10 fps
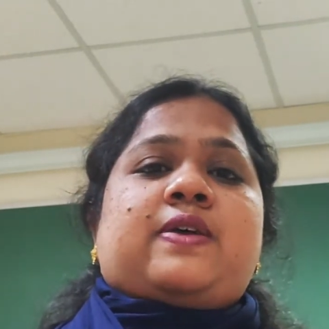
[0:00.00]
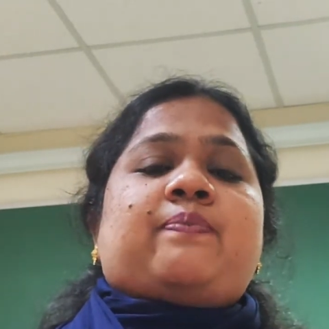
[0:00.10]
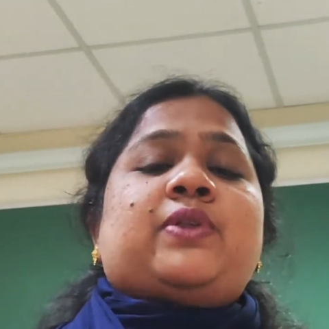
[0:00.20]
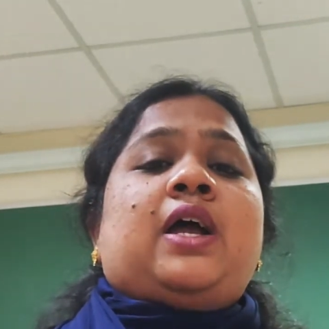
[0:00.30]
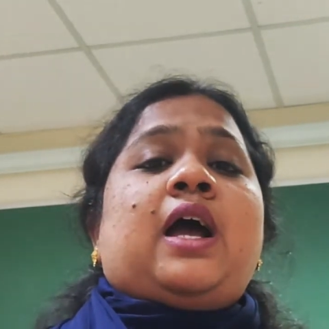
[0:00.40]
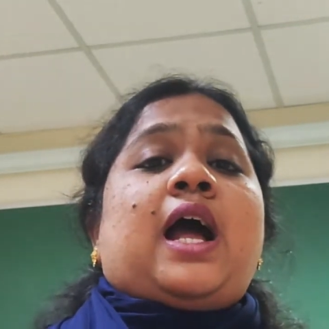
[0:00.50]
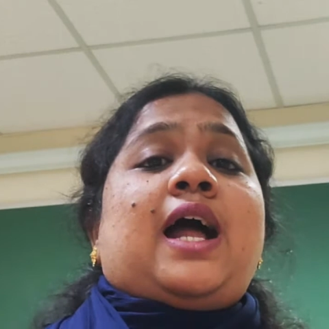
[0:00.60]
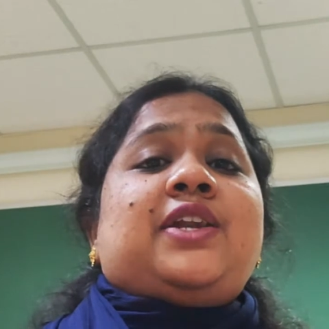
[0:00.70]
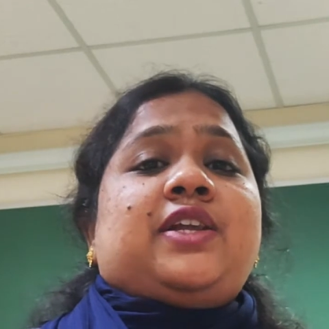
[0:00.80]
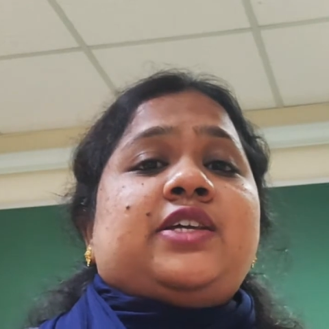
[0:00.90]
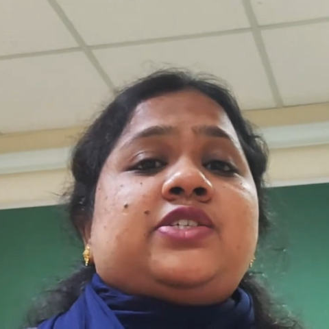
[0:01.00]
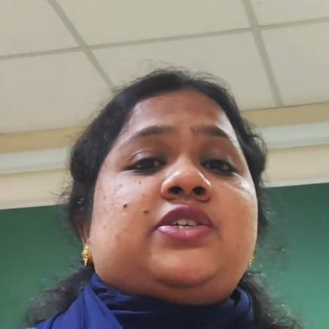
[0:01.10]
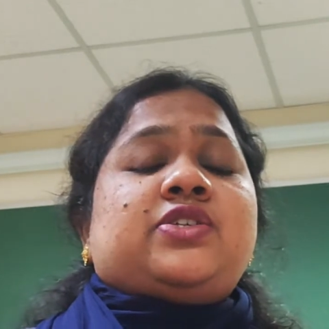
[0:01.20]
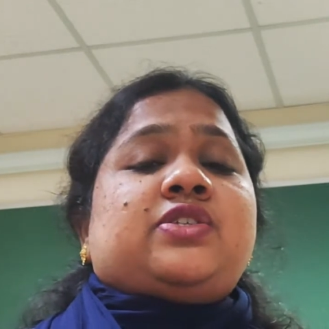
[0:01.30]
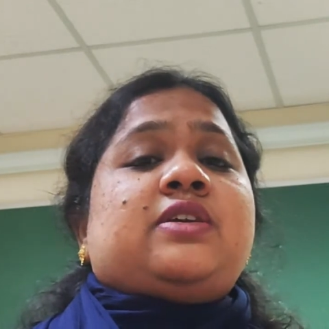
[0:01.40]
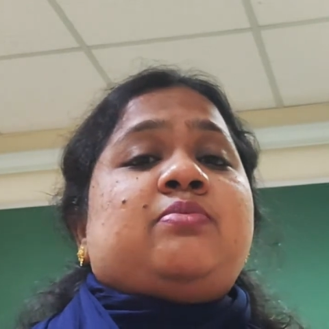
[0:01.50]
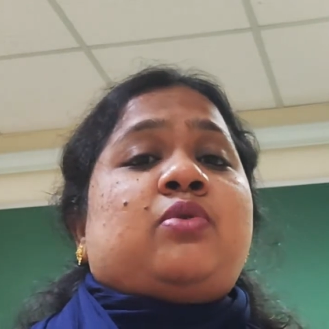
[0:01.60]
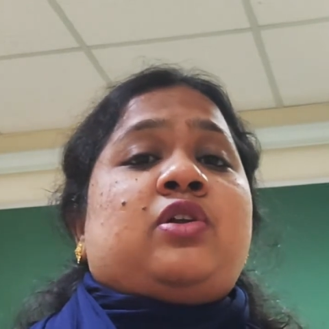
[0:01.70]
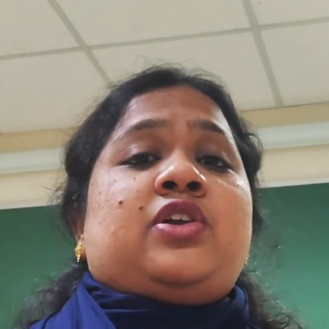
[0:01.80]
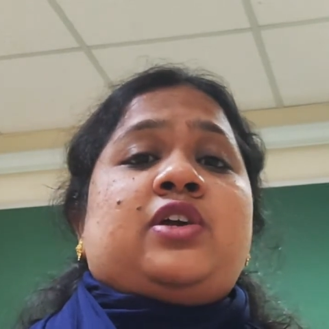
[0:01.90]
And next is the
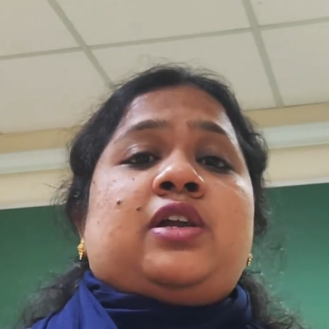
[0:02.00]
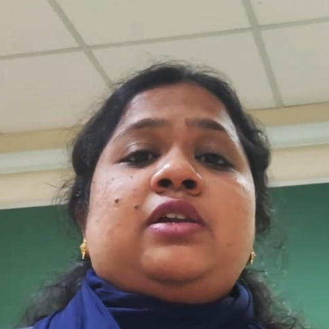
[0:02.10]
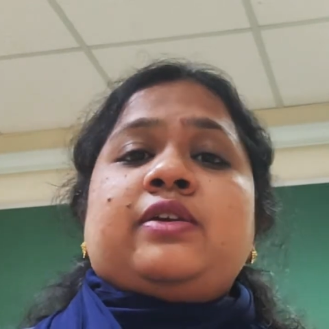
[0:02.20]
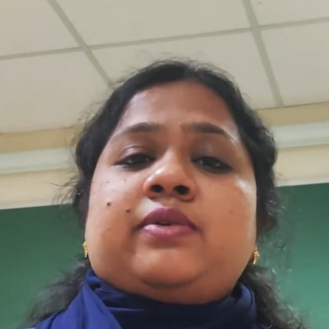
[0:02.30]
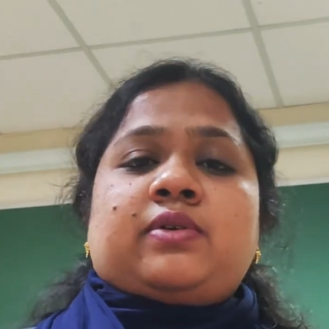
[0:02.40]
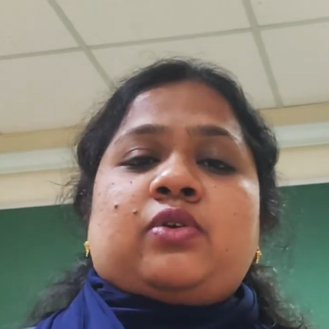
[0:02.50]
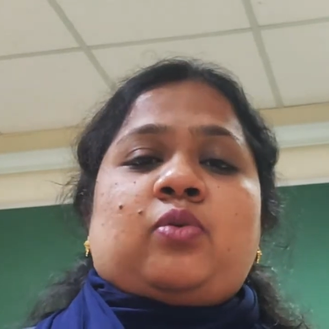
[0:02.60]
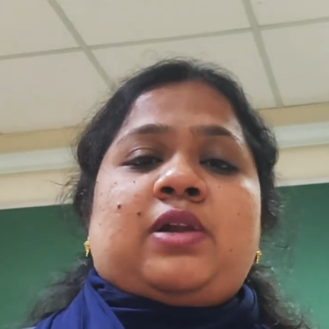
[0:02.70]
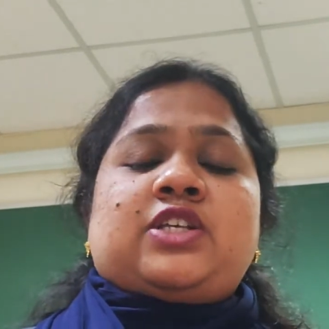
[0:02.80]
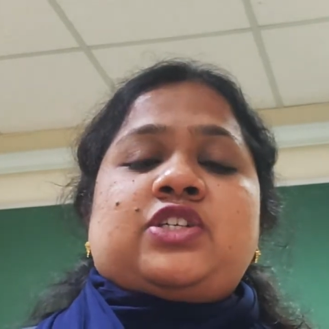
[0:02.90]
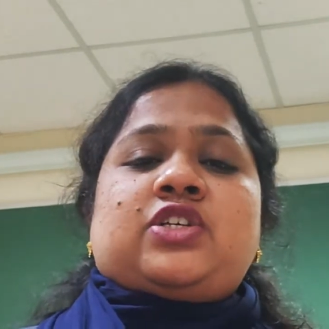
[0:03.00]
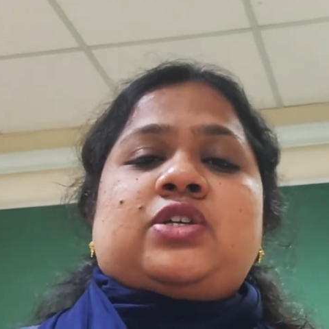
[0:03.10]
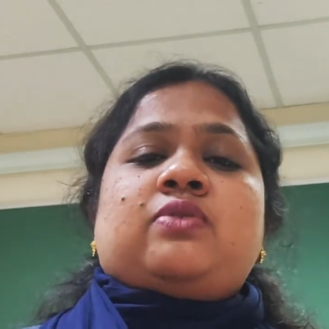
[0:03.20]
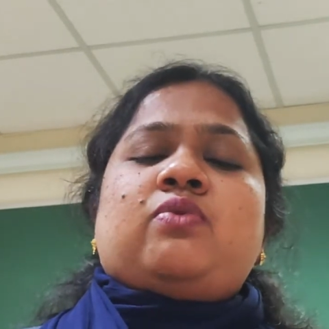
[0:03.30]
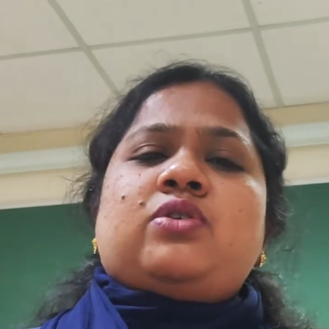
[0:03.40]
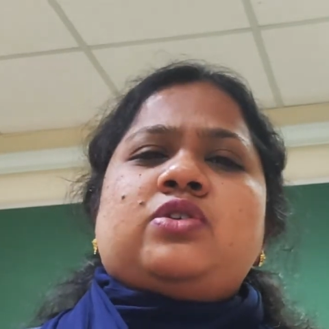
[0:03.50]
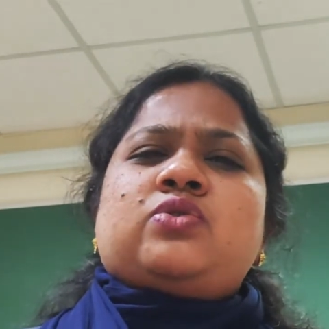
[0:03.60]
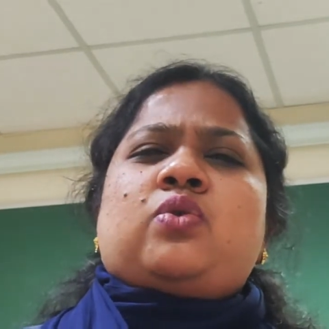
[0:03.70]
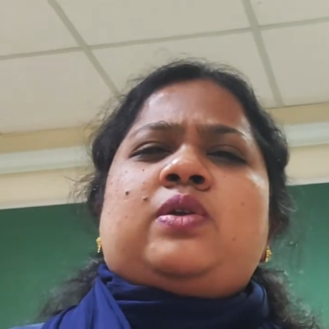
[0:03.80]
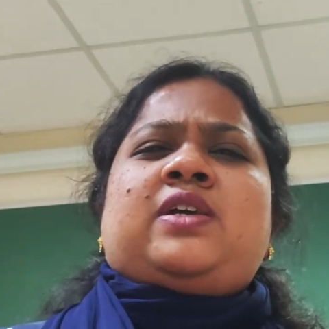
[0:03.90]
political globalization. What is
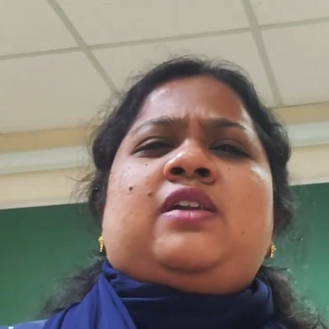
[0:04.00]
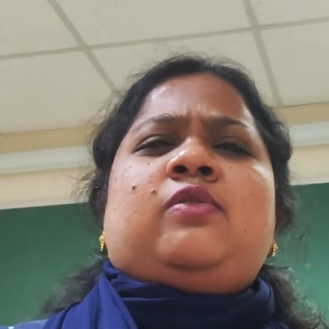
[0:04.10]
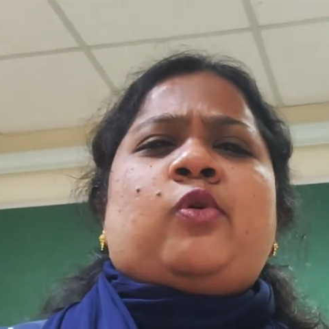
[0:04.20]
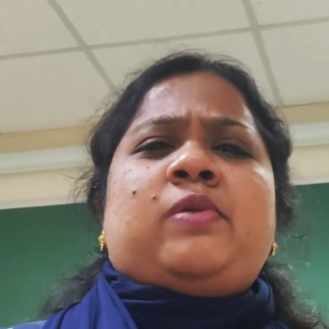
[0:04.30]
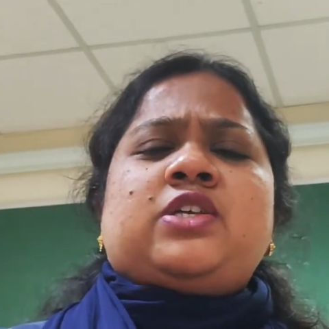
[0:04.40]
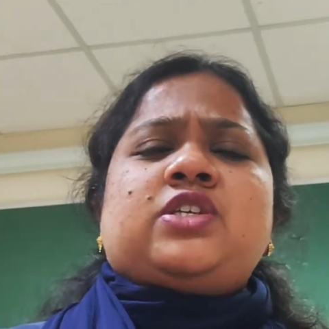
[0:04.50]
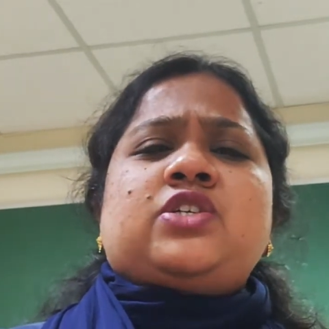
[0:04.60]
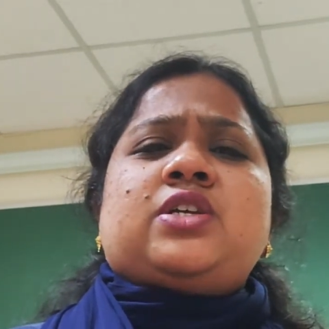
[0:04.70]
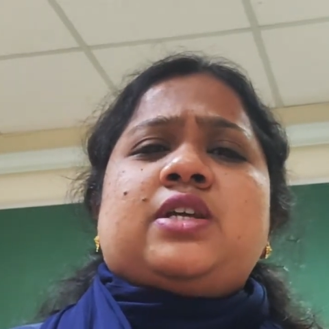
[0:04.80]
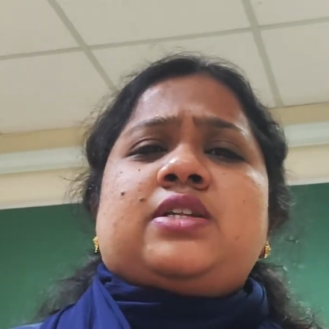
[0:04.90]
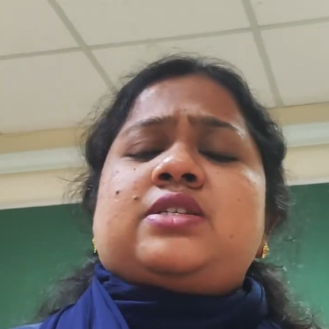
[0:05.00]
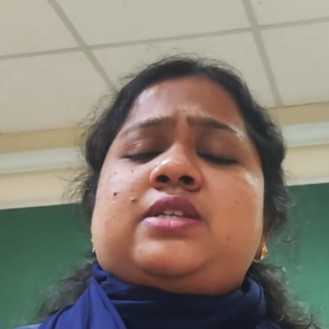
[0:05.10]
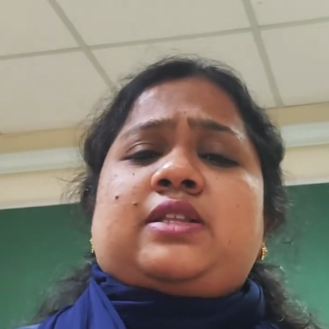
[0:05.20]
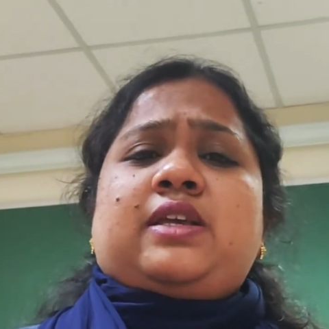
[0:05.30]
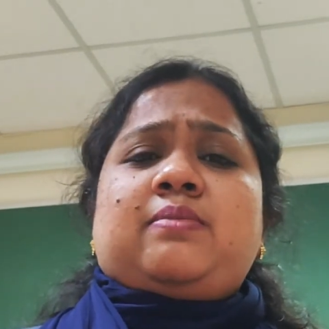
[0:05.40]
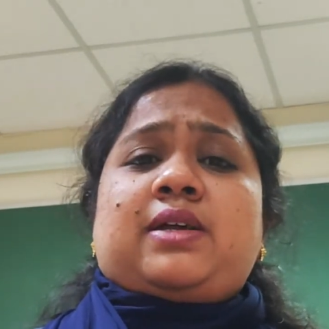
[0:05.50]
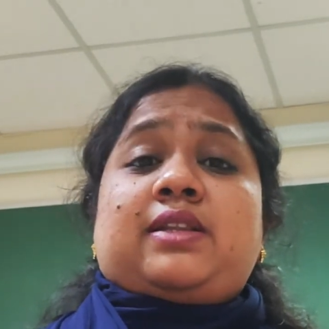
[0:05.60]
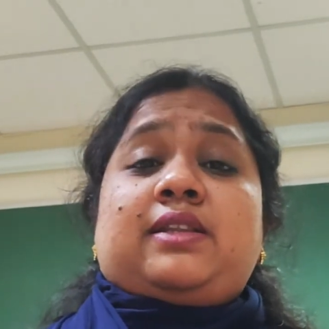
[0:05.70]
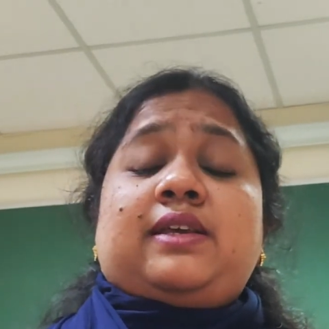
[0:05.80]
political globalization? It is nothing but